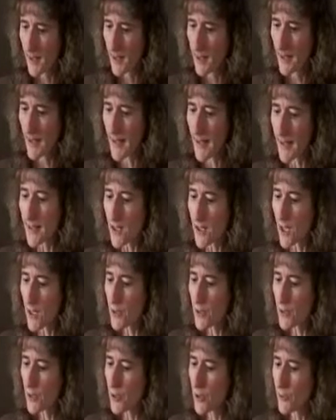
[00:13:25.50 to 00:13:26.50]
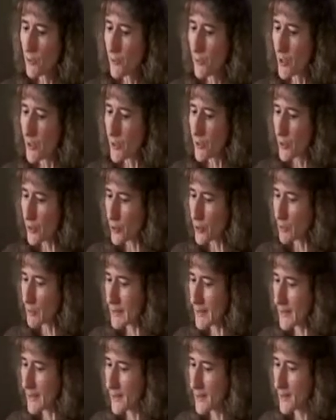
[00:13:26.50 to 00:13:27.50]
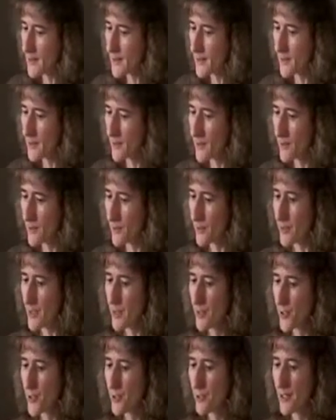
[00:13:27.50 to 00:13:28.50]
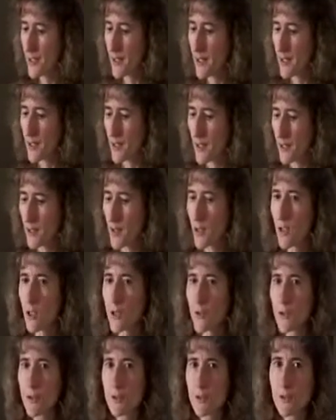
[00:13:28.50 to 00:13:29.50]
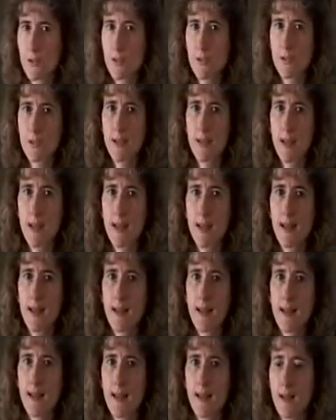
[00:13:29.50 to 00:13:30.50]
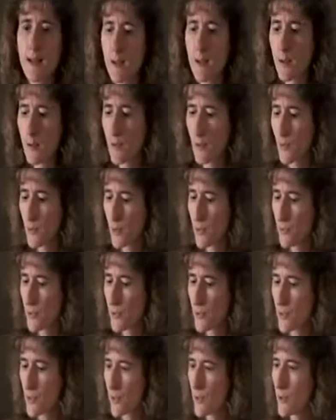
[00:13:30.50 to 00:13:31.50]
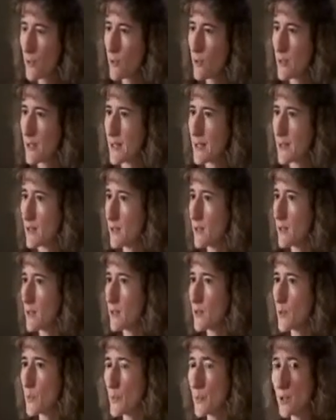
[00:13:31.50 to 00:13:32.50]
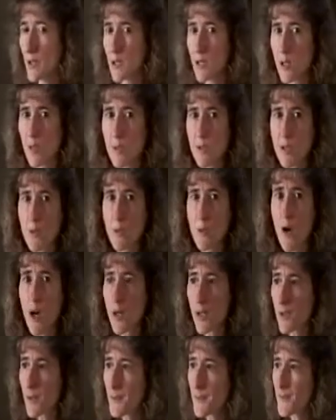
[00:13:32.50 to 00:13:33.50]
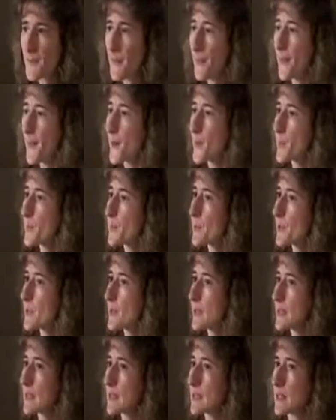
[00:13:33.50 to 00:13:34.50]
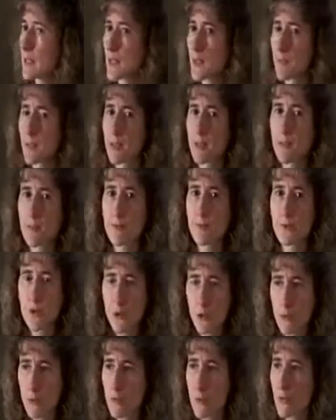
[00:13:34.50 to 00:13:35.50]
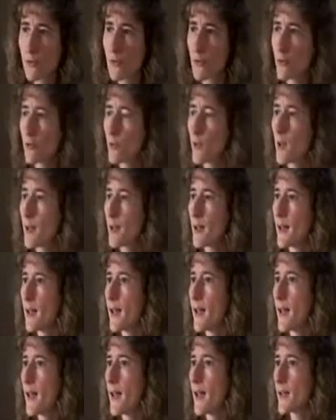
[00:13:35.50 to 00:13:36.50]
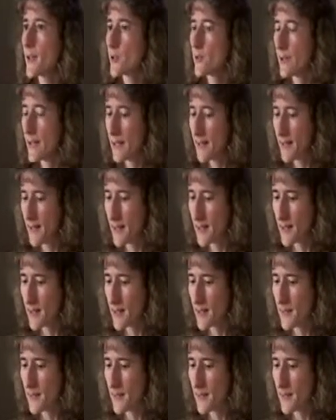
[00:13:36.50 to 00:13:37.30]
Cayenne's also good for internal bleeding, for injury and ulcers. What you would do is either put in a little bit of water or put it in a little bit of juice and drink it.